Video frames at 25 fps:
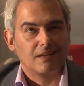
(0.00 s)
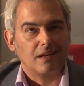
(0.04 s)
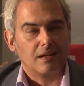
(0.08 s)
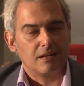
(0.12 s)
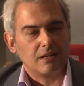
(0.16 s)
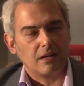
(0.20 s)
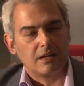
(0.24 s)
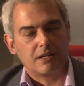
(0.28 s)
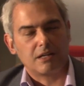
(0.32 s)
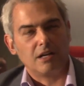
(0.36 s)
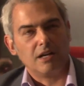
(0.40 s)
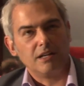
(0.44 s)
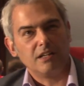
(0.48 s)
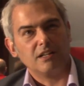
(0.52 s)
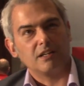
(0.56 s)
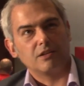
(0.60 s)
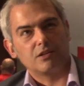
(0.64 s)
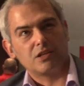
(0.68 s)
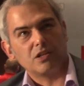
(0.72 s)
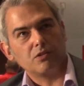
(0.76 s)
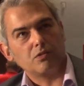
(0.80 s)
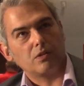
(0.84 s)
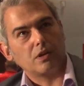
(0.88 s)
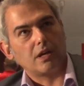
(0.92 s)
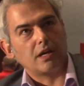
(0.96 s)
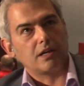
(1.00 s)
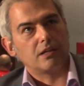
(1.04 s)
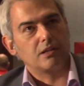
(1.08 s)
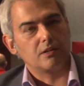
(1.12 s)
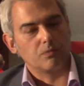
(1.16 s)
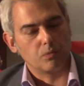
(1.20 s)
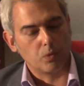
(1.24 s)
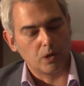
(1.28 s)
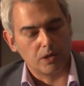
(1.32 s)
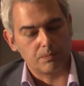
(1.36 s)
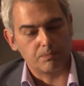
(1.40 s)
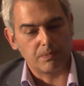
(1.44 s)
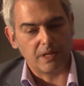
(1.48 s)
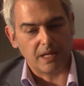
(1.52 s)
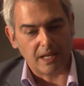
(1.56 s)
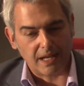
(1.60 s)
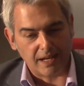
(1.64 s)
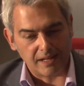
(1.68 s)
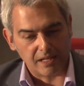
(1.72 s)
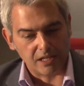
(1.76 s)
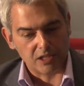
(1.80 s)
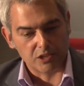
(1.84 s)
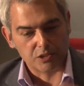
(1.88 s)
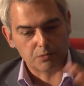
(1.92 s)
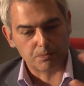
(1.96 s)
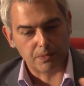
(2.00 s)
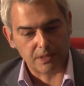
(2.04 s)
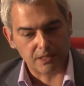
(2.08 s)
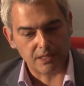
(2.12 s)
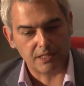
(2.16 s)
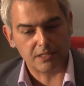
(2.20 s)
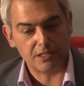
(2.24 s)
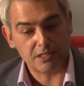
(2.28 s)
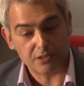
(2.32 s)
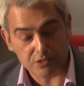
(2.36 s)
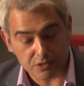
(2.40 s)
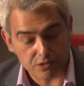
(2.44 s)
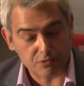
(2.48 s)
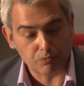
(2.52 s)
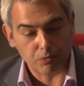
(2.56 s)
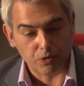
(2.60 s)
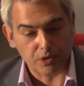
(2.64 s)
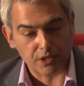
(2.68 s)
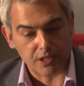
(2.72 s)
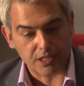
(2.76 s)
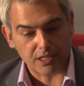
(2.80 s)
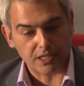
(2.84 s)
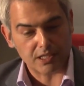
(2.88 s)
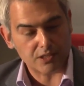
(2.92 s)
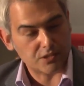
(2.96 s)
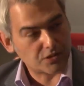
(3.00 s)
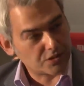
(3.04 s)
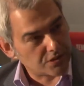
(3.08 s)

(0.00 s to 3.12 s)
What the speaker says: I kind of don't like the word millennials, but it is what it is.